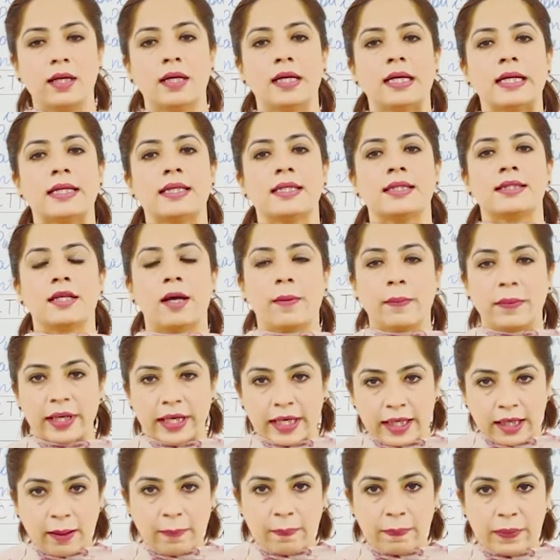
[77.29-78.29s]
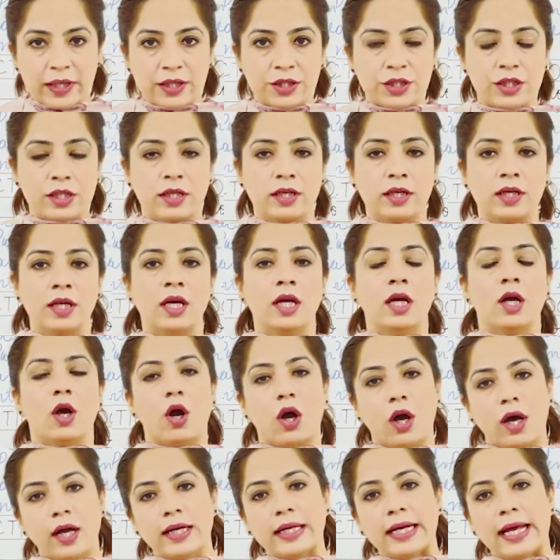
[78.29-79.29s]
summary completion or
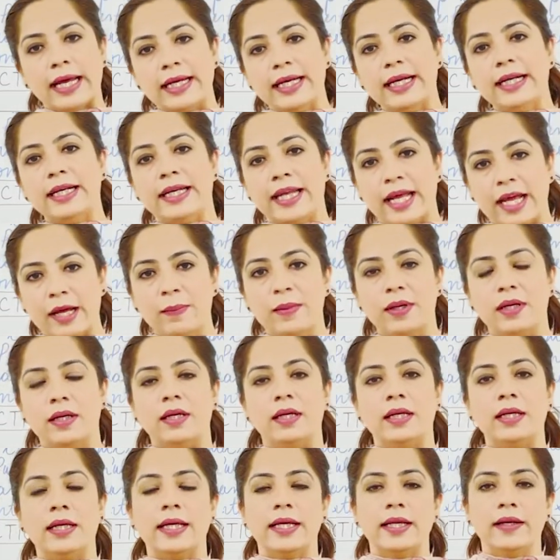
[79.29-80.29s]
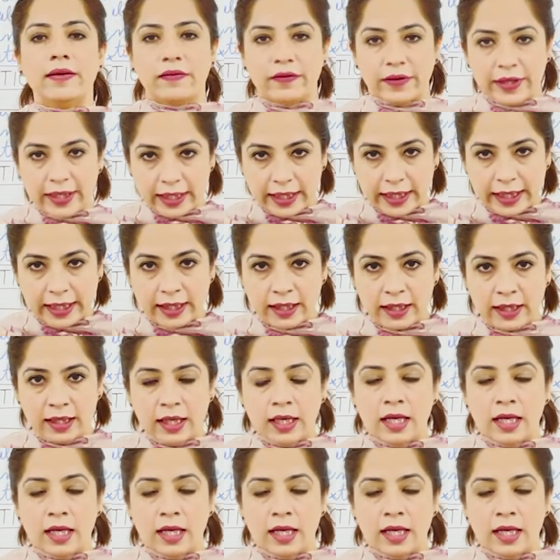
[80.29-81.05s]
any table in reading,